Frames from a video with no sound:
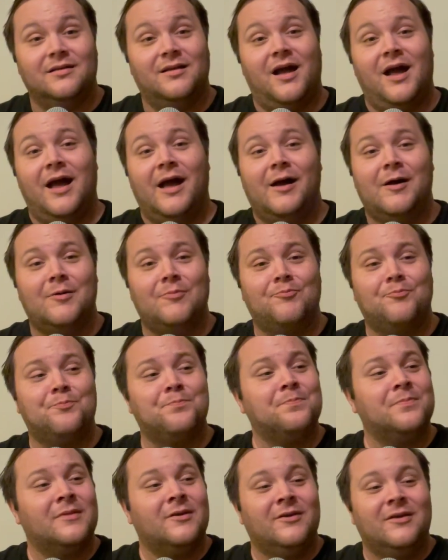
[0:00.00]

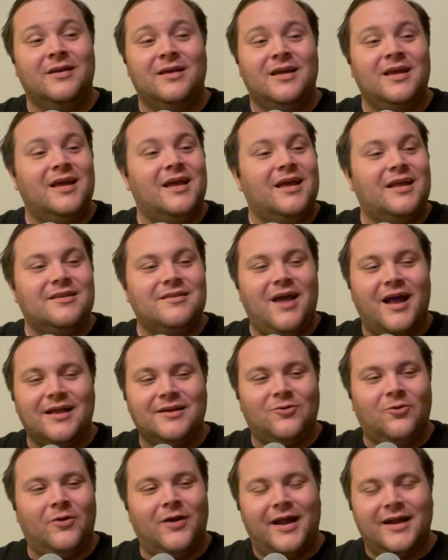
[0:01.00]

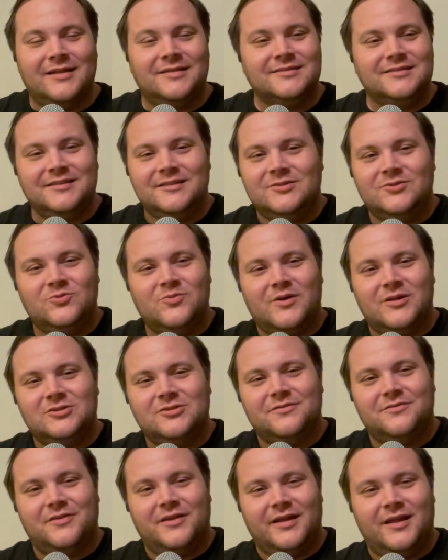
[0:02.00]
I didn't see too much
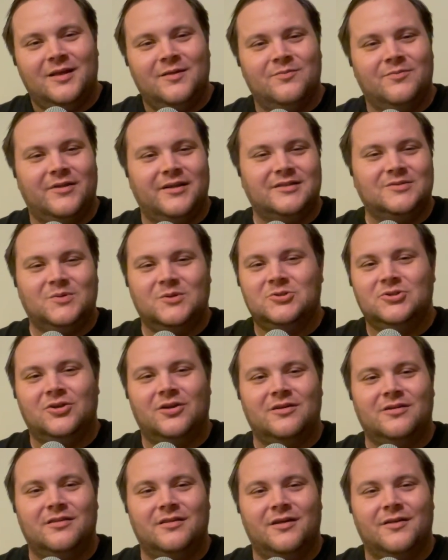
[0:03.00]
of like him like switching
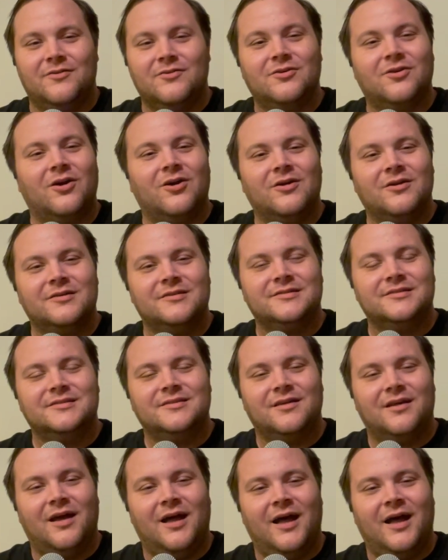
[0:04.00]
on to the other guards.